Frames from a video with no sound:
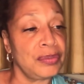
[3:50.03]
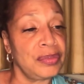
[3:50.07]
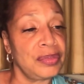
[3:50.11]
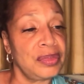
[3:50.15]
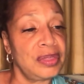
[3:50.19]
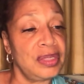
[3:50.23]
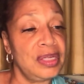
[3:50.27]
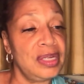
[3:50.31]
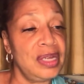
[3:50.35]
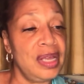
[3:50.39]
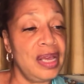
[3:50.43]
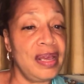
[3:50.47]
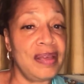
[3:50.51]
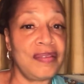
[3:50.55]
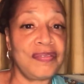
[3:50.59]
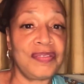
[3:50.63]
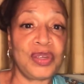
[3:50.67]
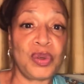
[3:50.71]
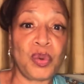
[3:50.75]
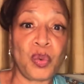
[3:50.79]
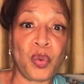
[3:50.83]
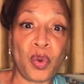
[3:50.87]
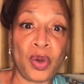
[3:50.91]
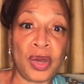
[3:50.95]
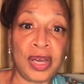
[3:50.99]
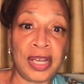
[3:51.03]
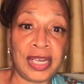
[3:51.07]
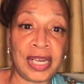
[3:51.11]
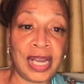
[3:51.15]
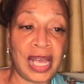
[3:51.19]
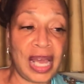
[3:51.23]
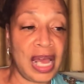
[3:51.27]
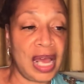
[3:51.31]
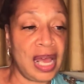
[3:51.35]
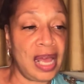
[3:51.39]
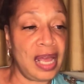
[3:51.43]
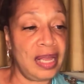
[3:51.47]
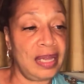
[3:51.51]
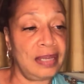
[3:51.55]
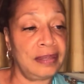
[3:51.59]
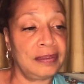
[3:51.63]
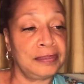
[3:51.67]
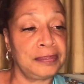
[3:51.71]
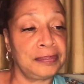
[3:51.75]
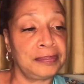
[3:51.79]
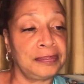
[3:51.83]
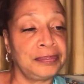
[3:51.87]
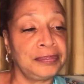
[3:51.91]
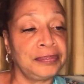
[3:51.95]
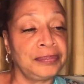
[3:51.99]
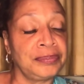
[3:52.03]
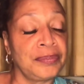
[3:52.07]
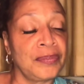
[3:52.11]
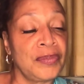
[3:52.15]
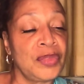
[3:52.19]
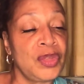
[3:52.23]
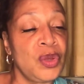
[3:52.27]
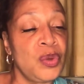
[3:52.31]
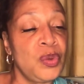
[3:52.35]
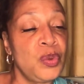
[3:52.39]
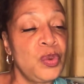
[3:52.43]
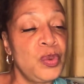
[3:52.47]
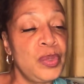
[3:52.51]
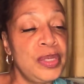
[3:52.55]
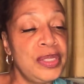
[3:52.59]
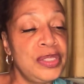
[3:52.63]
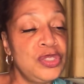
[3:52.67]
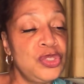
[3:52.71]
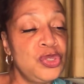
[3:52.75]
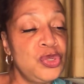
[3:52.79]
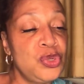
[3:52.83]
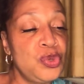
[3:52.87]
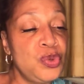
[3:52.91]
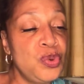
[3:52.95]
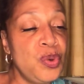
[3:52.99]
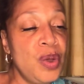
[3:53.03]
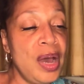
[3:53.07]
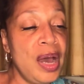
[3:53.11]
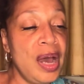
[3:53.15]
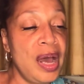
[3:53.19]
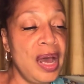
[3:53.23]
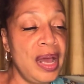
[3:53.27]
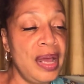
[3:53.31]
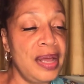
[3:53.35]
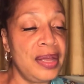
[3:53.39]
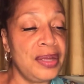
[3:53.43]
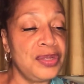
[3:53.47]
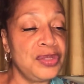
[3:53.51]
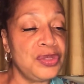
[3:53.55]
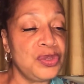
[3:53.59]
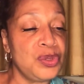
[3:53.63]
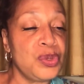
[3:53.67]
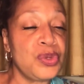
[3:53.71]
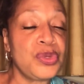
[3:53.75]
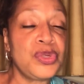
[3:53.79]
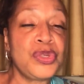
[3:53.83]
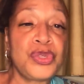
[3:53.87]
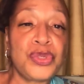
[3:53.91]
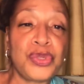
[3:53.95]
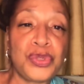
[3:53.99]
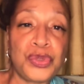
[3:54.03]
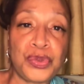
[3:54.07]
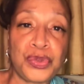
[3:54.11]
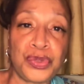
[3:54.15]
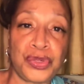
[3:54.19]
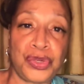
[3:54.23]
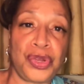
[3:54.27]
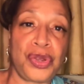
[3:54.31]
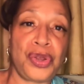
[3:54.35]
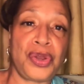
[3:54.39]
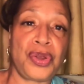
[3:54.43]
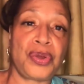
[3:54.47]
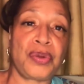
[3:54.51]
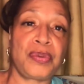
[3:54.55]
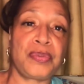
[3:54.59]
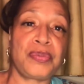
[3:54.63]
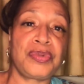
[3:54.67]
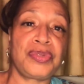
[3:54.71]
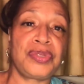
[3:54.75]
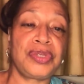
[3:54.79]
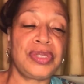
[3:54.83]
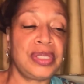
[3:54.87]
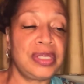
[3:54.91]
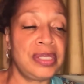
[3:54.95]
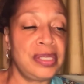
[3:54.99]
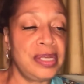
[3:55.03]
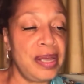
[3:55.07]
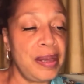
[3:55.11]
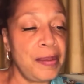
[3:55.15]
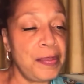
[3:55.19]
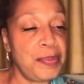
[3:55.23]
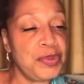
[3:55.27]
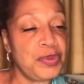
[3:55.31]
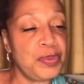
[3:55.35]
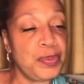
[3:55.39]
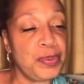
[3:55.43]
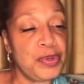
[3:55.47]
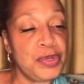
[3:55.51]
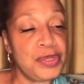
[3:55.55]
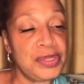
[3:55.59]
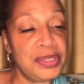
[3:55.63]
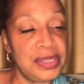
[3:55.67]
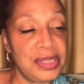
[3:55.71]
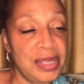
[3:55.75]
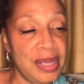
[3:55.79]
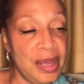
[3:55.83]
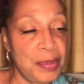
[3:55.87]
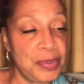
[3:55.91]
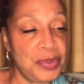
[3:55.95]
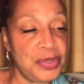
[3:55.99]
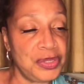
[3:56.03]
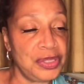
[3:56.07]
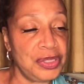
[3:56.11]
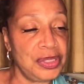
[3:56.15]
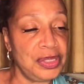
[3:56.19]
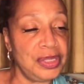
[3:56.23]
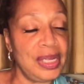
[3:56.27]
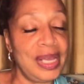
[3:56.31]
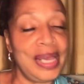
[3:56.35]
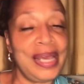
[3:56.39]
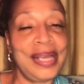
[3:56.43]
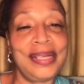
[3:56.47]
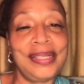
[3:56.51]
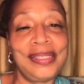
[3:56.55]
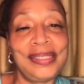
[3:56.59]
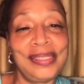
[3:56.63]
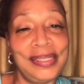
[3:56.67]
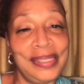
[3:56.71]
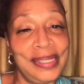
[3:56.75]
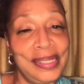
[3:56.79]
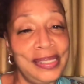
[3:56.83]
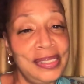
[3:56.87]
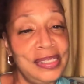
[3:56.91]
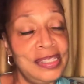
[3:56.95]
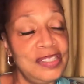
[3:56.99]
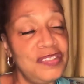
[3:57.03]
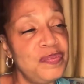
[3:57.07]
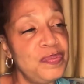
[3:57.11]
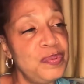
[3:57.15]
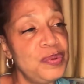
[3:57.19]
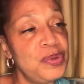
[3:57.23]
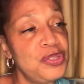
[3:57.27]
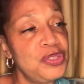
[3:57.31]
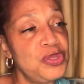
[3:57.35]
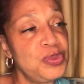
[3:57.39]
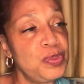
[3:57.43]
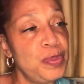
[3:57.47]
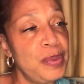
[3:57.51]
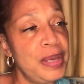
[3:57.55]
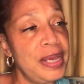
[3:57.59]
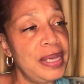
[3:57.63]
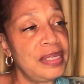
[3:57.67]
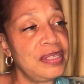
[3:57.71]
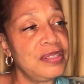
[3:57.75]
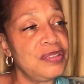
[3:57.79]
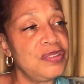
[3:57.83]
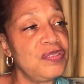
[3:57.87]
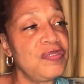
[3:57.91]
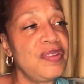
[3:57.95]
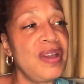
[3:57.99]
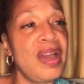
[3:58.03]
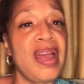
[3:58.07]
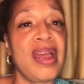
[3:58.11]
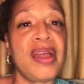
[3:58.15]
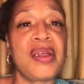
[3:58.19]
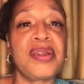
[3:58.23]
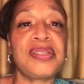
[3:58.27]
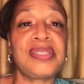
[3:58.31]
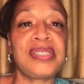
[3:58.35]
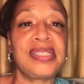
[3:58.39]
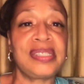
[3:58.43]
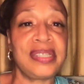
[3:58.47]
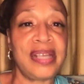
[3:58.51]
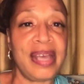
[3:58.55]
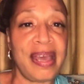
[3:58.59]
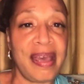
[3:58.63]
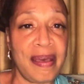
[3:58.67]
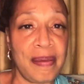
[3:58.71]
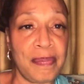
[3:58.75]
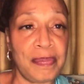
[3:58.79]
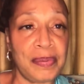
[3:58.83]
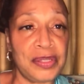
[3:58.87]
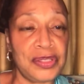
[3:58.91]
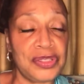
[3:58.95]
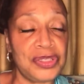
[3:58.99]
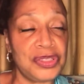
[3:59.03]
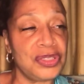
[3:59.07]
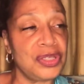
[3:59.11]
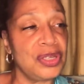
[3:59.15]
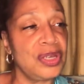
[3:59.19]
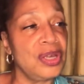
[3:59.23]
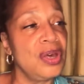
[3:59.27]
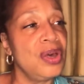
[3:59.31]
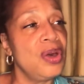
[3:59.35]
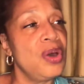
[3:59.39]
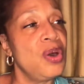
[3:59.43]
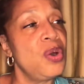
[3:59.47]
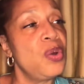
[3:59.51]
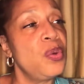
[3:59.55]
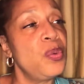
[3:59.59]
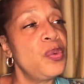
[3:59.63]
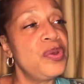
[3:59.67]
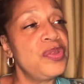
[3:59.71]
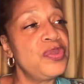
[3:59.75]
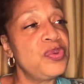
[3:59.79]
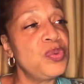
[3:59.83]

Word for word: than having one eye. With two eyes or two terms, depth perception and a sense of perspective are established. With